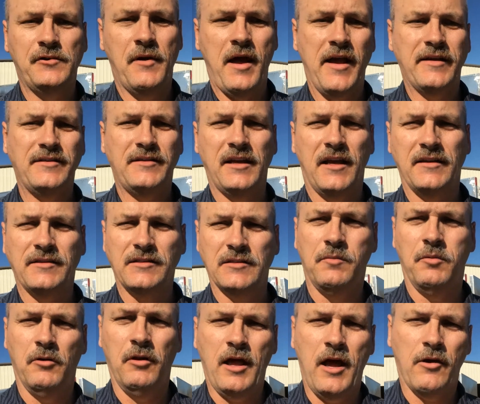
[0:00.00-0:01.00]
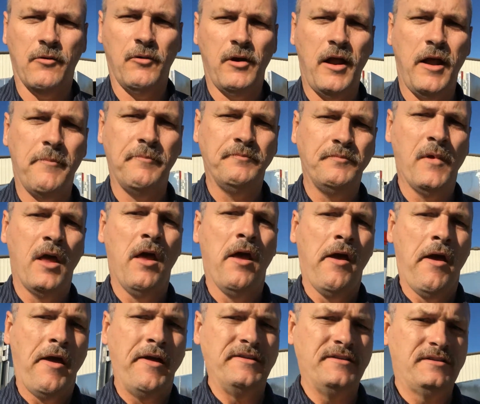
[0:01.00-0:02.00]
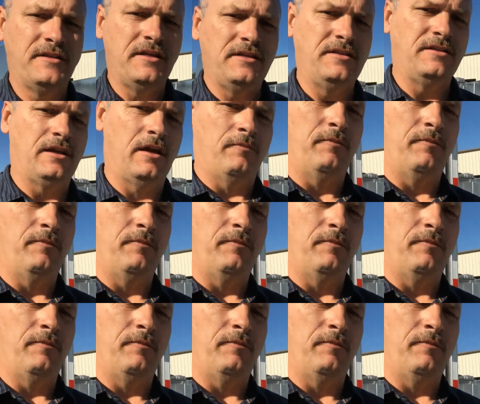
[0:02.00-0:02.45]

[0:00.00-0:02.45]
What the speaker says: To access the pull-out ramp is easy.